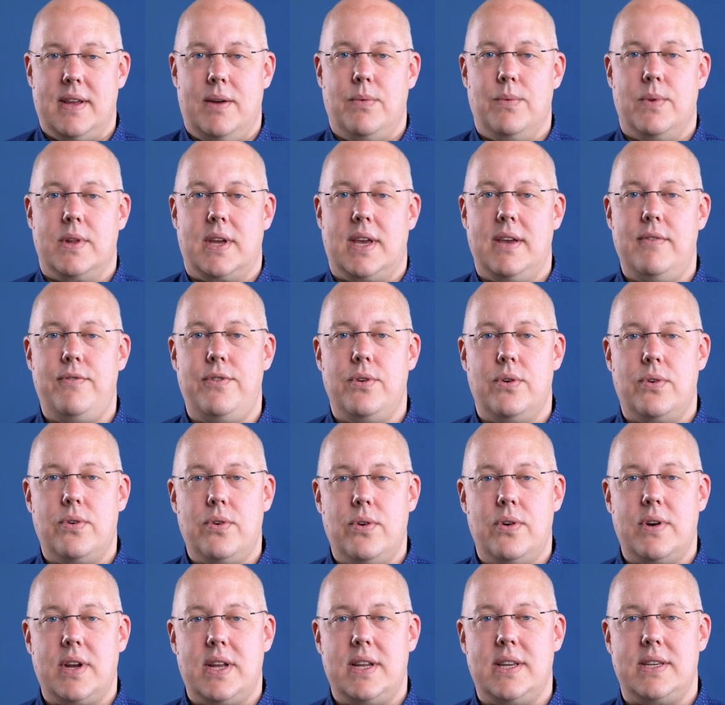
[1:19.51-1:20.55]
and will give your
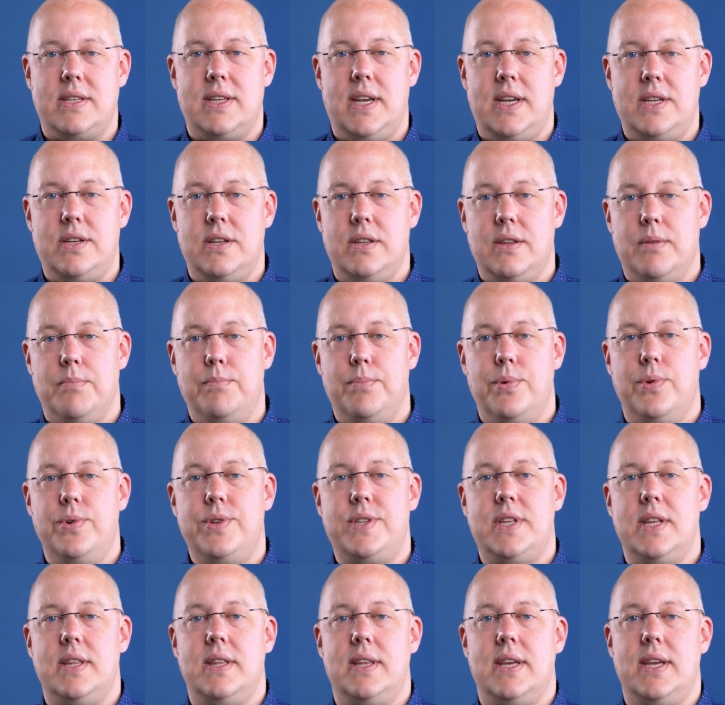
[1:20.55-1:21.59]
organization the
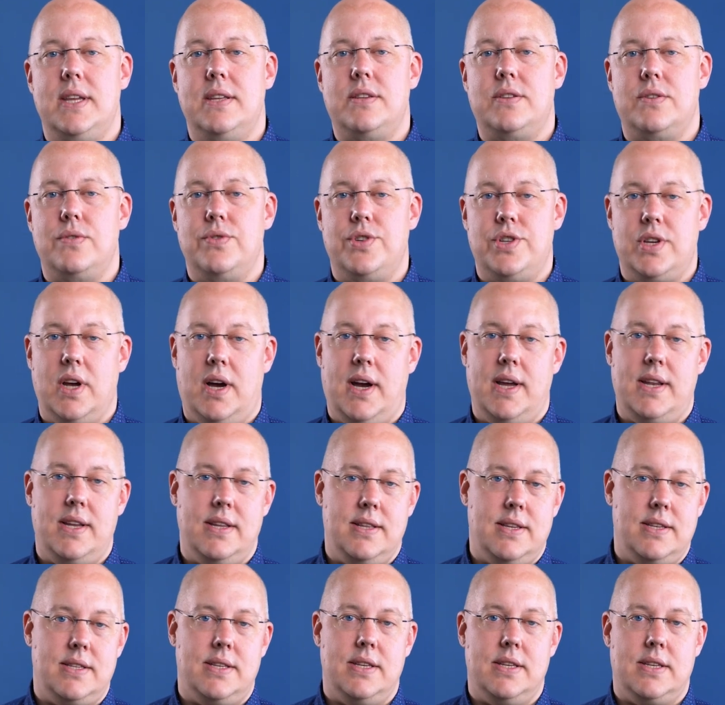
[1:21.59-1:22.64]
boost it needs to shine
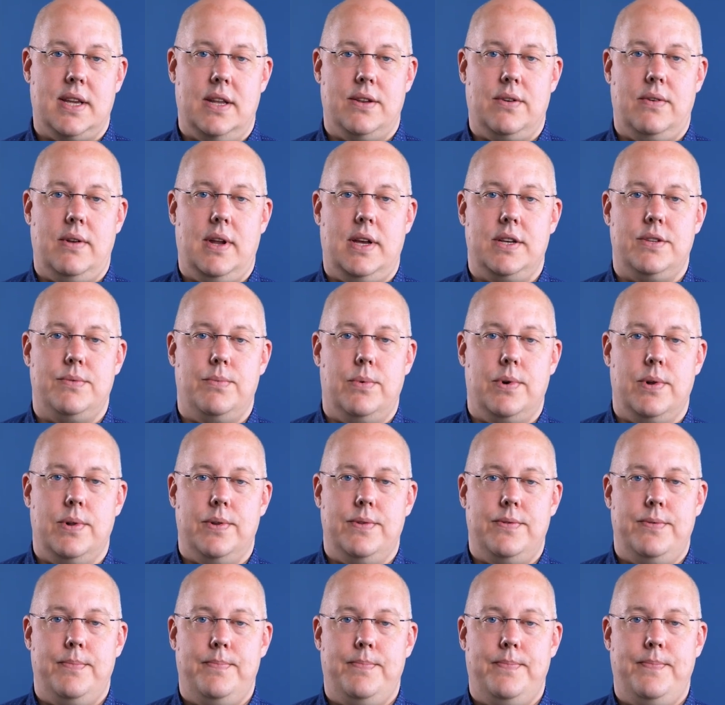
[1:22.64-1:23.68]
in this decentralized
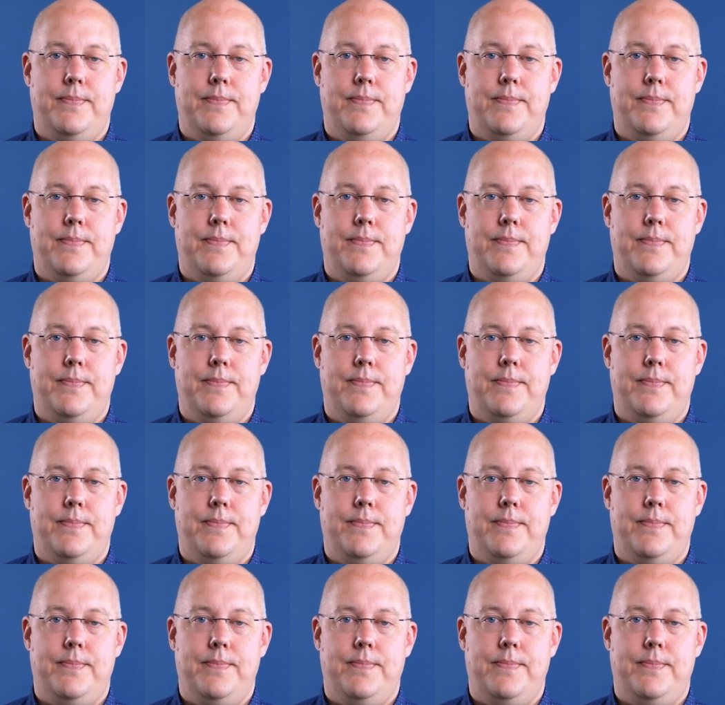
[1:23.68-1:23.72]
world.